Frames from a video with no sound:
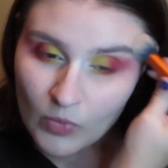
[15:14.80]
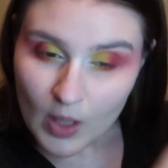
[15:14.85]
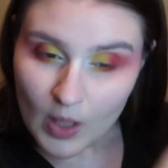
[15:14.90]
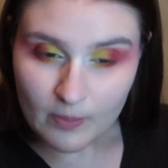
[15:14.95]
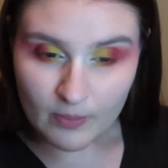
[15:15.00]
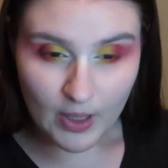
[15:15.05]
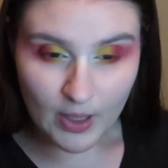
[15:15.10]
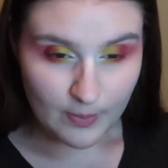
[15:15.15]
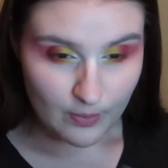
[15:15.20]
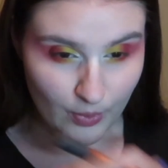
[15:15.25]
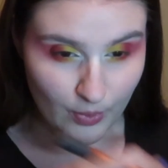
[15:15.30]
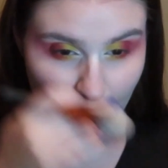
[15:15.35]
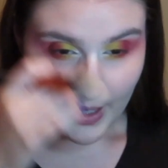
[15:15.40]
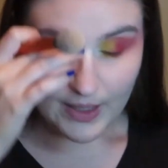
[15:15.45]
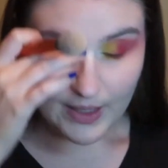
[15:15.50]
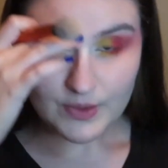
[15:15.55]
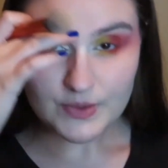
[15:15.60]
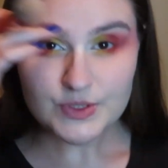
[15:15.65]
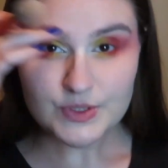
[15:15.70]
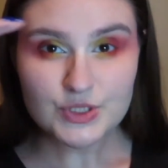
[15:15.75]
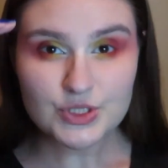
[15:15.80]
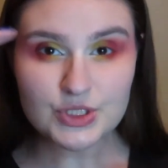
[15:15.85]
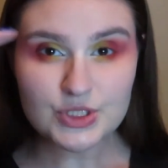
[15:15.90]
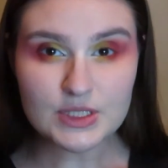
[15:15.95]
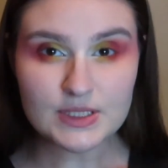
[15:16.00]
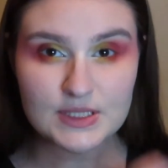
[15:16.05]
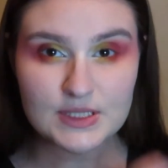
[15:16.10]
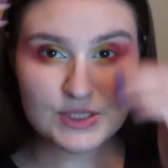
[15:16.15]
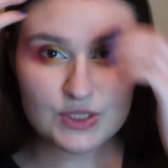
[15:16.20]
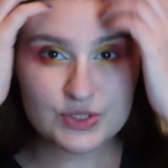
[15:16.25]
my brows
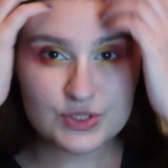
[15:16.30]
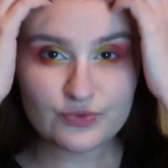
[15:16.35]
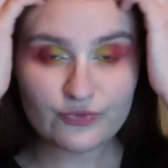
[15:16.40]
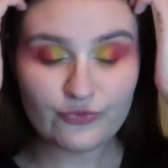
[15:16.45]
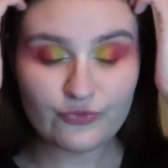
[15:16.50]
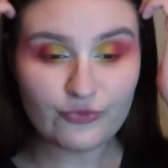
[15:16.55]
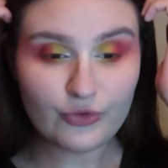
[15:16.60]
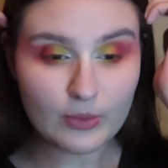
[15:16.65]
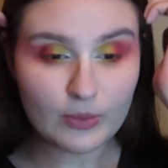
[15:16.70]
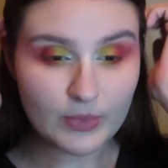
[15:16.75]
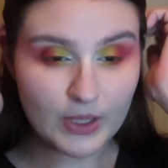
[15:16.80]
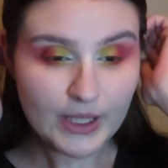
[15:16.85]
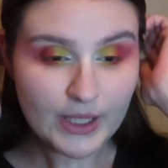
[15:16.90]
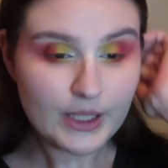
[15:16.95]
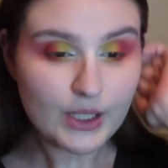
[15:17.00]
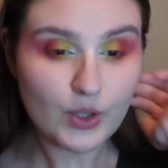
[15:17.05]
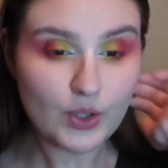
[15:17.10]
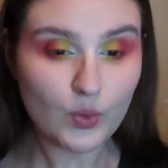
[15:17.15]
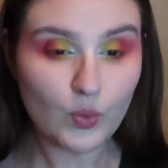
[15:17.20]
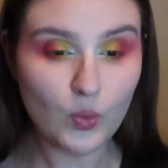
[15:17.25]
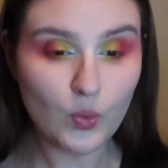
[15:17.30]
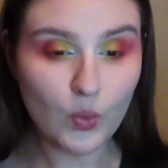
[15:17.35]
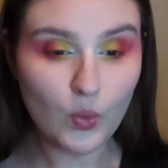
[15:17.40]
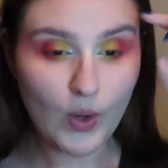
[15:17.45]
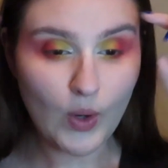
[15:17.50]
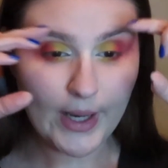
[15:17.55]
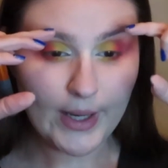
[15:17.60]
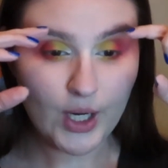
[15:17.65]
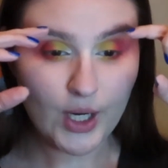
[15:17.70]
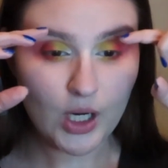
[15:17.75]
just from like
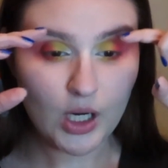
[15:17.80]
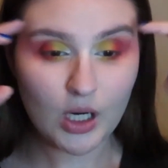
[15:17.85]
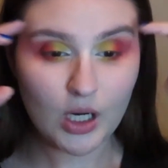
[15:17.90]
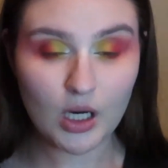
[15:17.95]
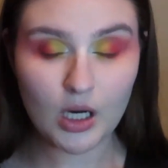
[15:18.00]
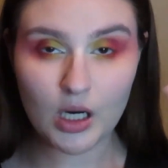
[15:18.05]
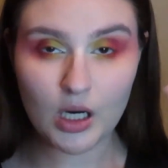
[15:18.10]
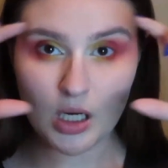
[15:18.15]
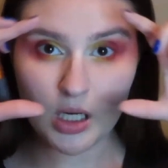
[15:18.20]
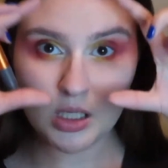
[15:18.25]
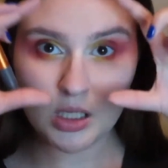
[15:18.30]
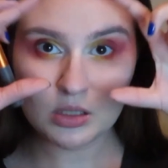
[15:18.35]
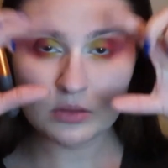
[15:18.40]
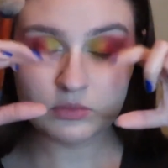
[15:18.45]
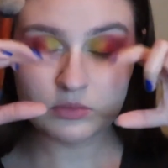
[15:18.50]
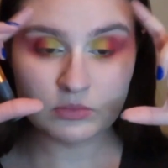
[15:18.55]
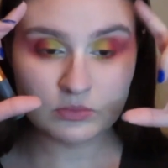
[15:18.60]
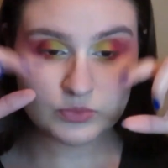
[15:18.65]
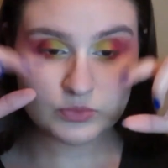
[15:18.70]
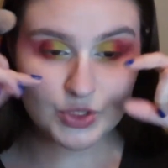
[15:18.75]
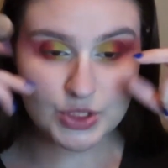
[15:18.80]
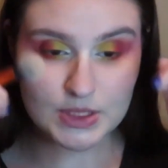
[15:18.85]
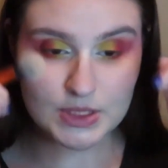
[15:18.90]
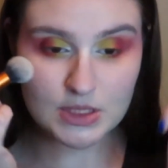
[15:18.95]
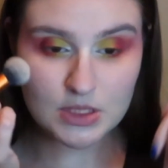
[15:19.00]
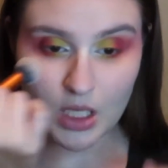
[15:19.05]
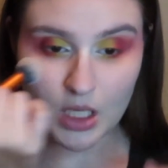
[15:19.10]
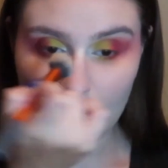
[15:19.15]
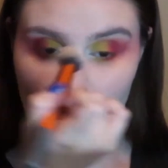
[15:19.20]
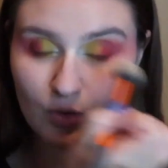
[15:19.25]
where, just
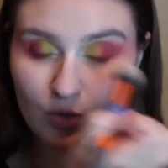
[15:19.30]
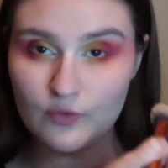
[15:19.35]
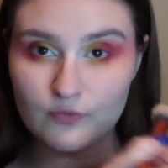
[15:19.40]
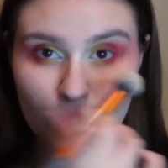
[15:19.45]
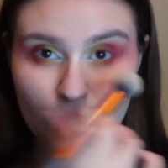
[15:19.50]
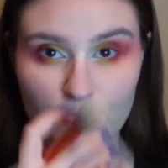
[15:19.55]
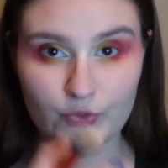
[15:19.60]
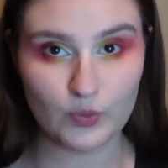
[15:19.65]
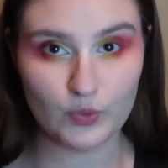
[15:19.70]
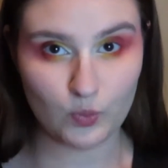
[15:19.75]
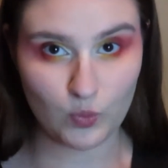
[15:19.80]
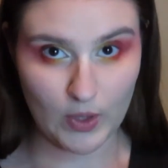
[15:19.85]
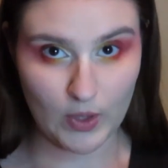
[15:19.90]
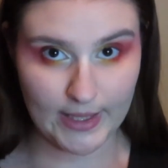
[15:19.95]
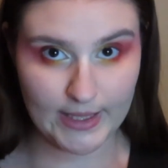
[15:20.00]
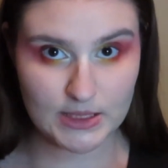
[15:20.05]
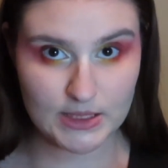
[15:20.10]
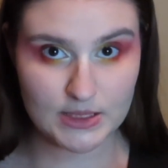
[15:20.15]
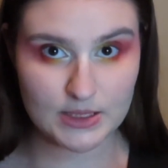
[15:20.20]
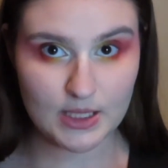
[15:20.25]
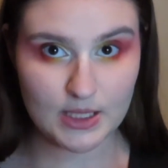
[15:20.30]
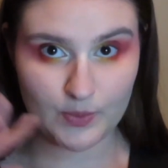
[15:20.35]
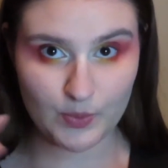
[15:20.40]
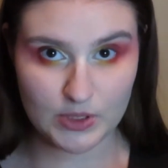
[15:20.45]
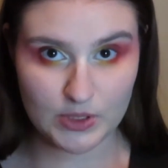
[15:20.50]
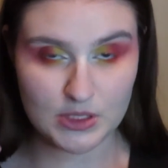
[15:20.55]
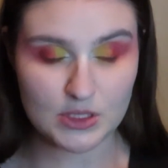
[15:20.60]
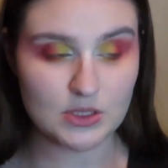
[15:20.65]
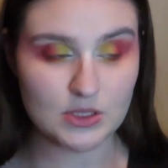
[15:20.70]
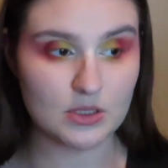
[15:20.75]
not over the white that we
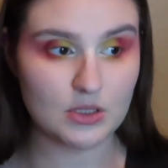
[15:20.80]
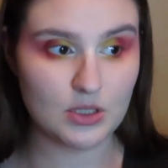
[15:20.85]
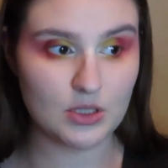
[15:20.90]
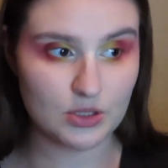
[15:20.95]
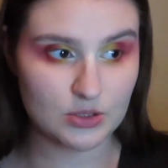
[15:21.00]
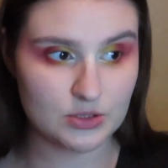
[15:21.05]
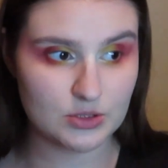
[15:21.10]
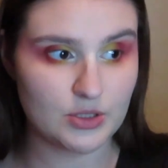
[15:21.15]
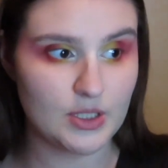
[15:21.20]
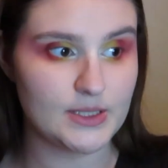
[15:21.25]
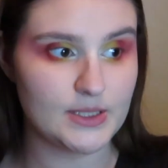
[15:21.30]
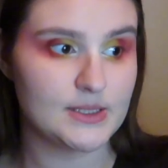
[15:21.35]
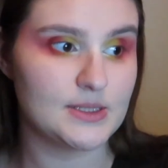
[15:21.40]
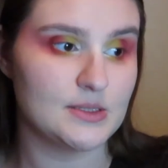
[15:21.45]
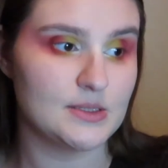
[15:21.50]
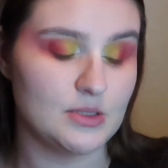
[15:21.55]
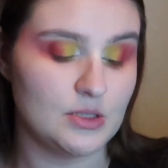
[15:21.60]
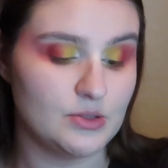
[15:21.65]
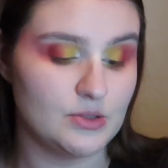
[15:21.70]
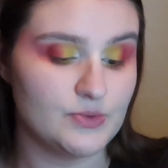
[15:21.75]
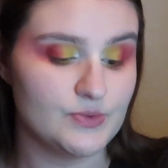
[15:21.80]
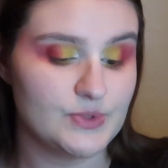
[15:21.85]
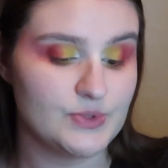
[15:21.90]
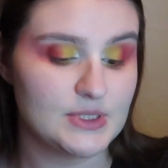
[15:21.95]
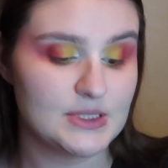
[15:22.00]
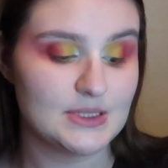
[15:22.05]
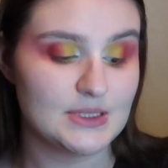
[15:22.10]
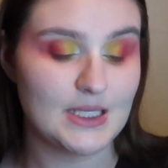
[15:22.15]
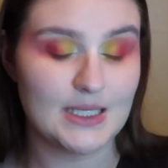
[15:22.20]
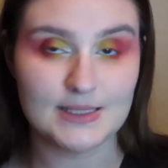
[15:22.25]
done across the
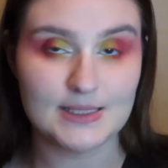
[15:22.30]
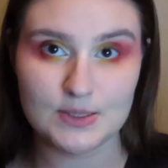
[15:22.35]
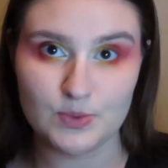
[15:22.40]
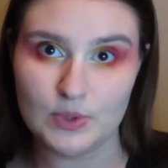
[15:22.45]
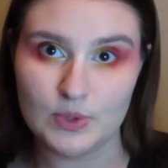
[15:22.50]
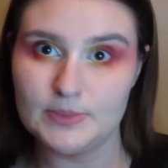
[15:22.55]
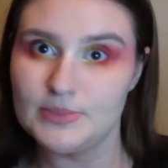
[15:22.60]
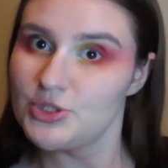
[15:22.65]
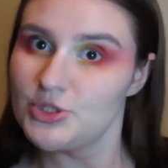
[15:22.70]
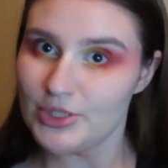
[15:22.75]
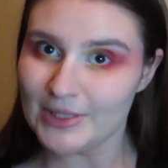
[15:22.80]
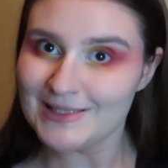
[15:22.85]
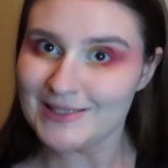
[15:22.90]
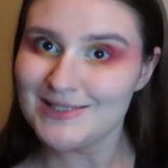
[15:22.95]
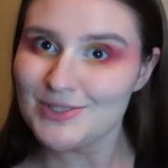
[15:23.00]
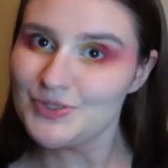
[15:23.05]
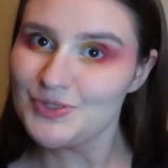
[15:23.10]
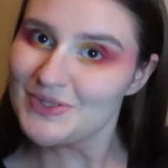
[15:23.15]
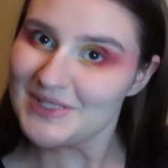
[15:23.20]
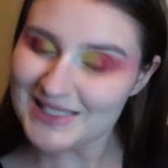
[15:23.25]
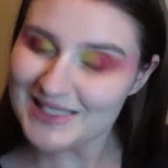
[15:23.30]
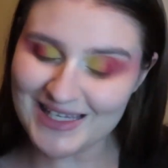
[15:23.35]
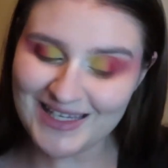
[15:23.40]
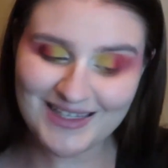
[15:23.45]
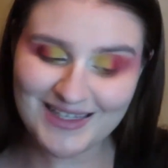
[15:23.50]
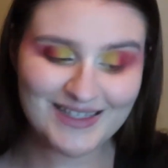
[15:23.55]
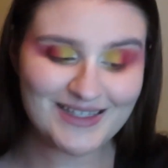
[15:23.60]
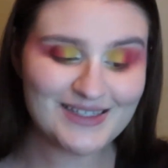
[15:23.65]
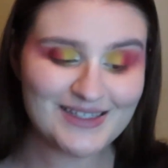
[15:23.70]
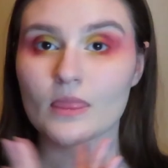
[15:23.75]
nose. That's what I'm trying to
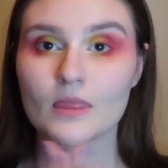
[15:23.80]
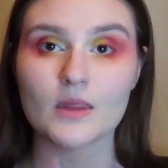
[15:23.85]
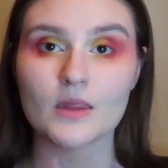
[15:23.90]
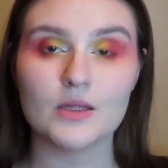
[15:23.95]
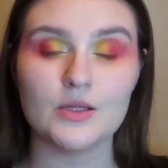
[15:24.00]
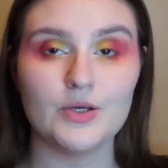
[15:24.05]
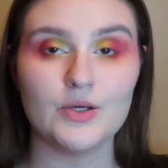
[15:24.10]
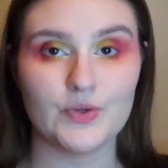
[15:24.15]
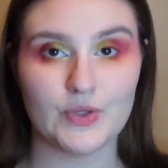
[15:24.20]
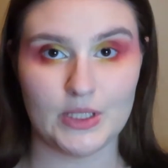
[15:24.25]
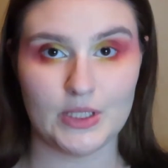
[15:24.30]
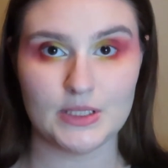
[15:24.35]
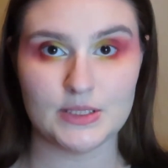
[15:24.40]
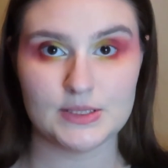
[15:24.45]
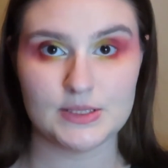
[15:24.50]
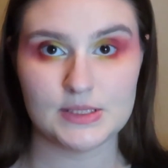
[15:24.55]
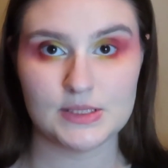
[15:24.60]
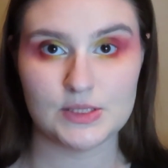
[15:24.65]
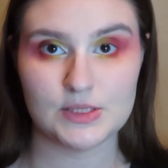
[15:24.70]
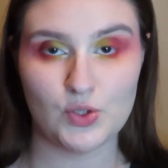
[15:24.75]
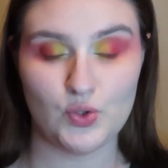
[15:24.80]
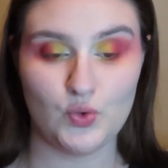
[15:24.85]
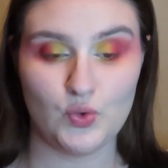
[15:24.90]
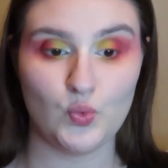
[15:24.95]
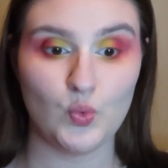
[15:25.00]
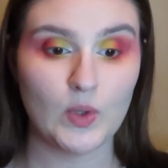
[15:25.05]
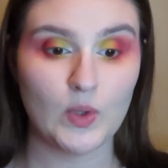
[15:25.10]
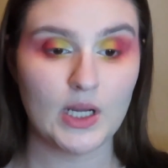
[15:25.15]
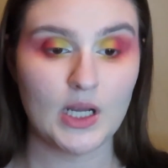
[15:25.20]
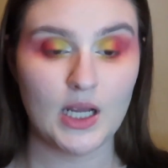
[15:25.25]
say. Okay,
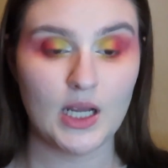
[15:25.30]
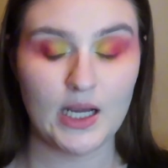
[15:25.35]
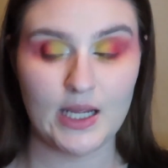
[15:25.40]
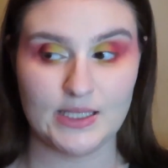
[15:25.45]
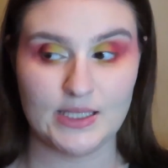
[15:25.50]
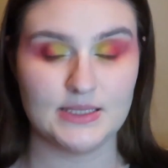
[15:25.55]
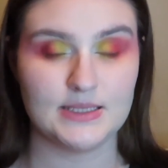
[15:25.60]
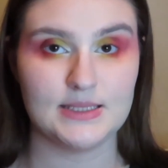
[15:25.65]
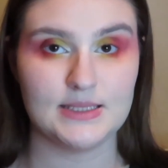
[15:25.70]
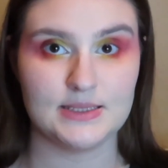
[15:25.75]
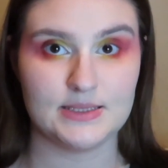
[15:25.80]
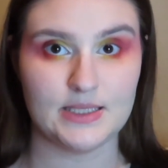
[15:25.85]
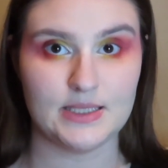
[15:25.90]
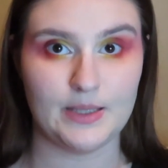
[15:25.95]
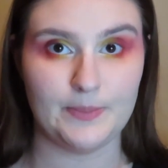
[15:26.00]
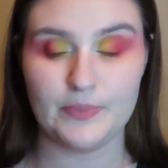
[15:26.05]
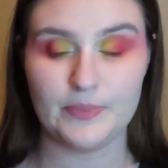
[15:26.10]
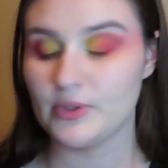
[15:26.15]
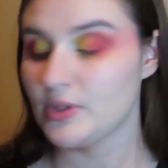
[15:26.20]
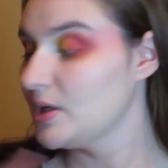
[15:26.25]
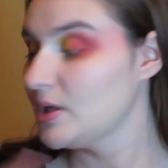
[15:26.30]
so next step,